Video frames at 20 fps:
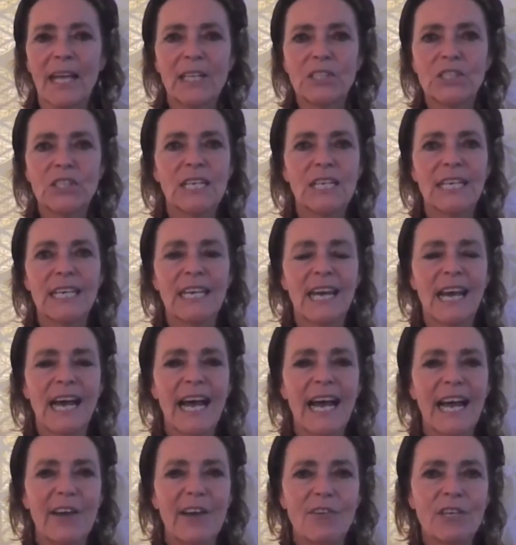elderly
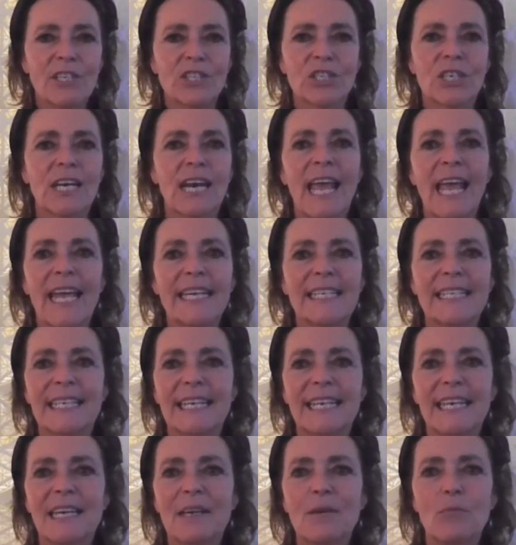Irish
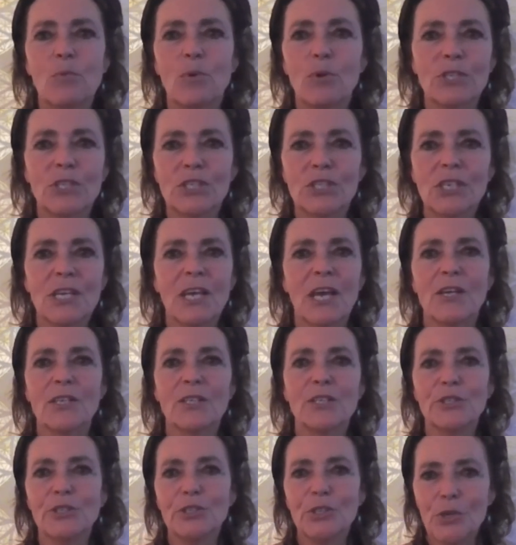lady, what is she
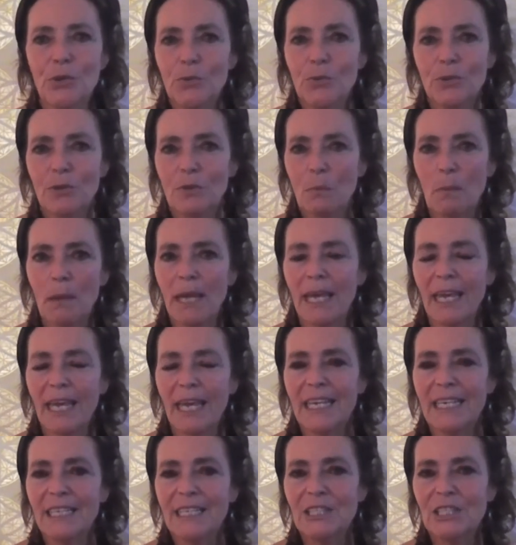going to do with
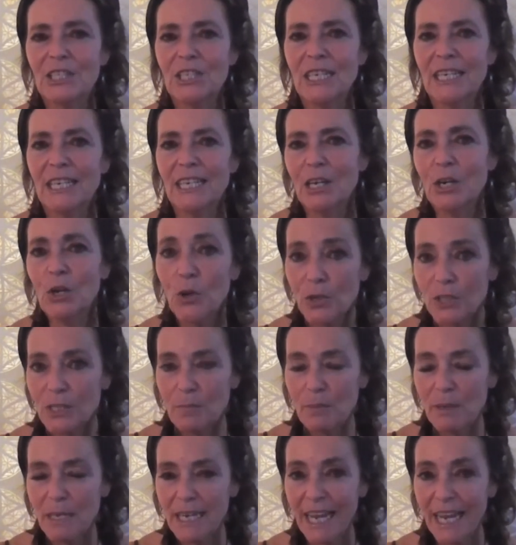me? She
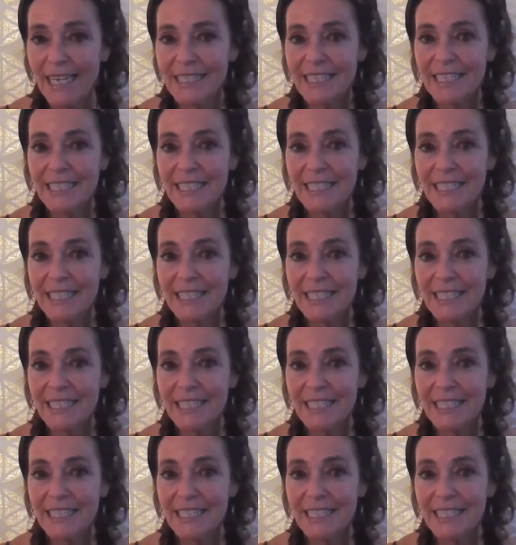looked a bit